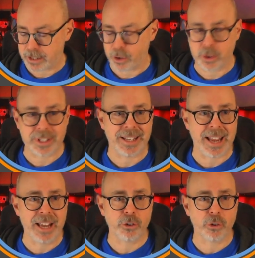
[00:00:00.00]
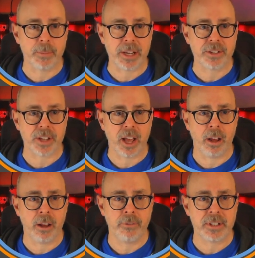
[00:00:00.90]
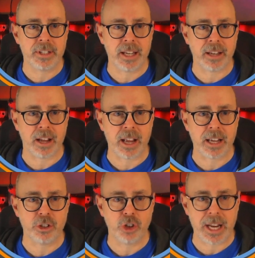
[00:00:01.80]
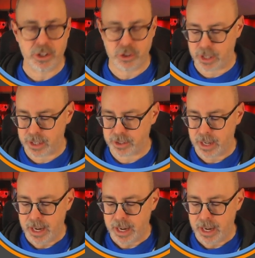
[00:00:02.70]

So it's in increments of 10. Now I can change this.